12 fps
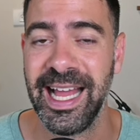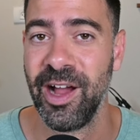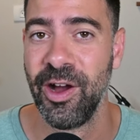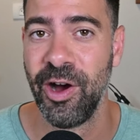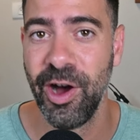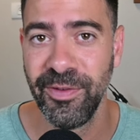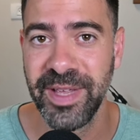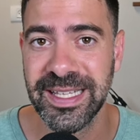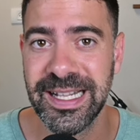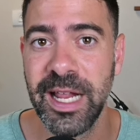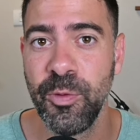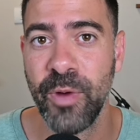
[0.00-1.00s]

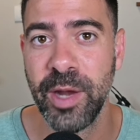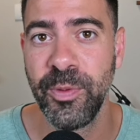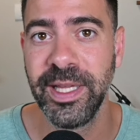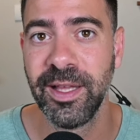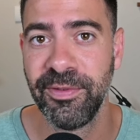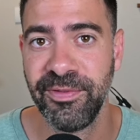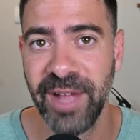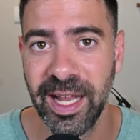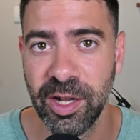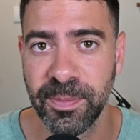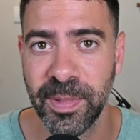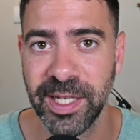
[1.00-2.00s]
Obviously, when we
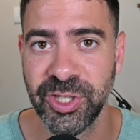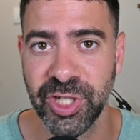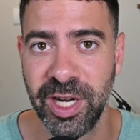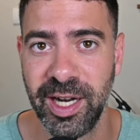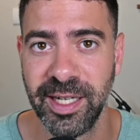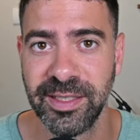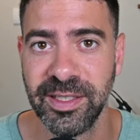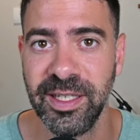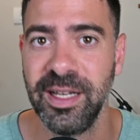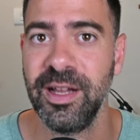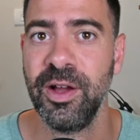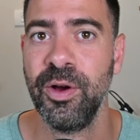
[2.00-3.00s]
develop a chart,
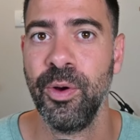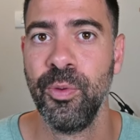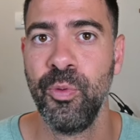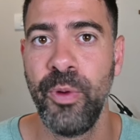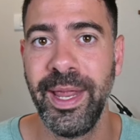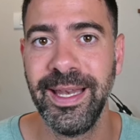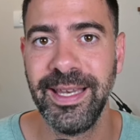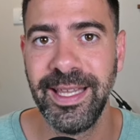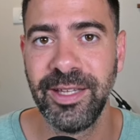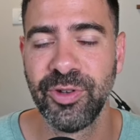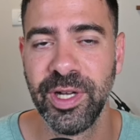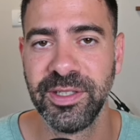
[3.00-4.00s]
we need
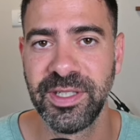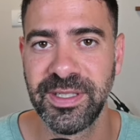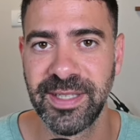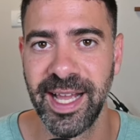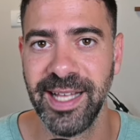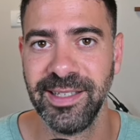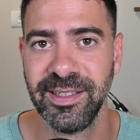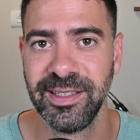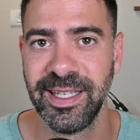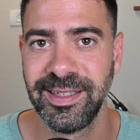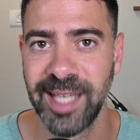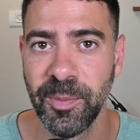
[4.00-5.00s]
to understand the
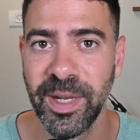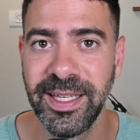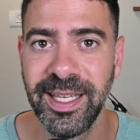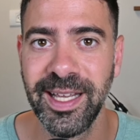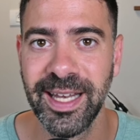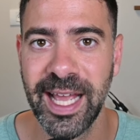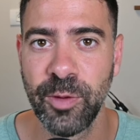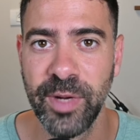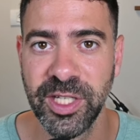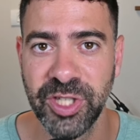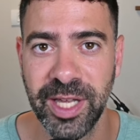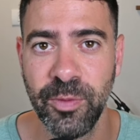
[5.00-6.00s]
templating
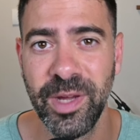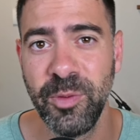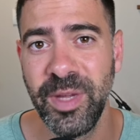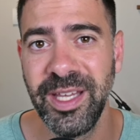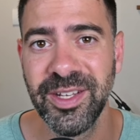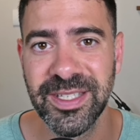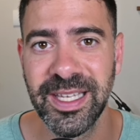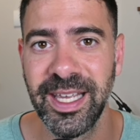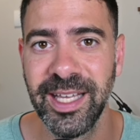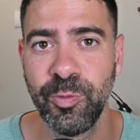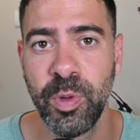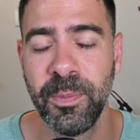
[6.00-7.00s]
language. And when we're using
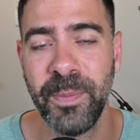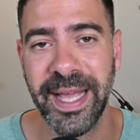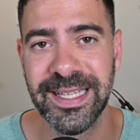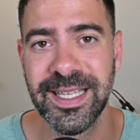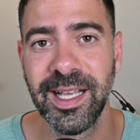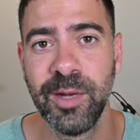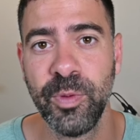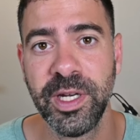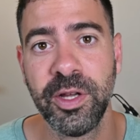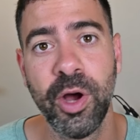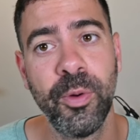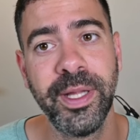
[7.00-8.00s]
it, we basically would
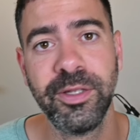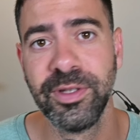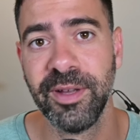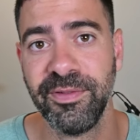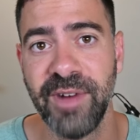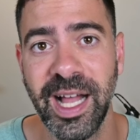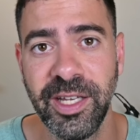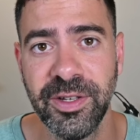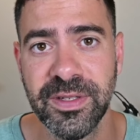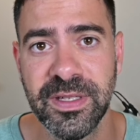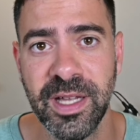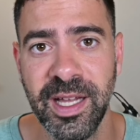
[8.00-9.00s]
go into the
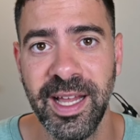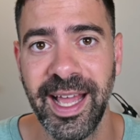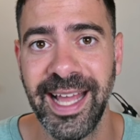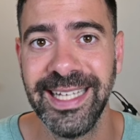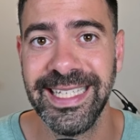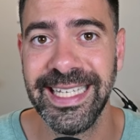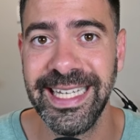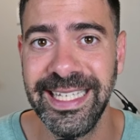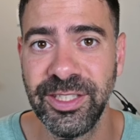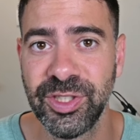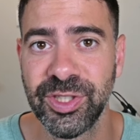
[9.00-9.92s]
values, and each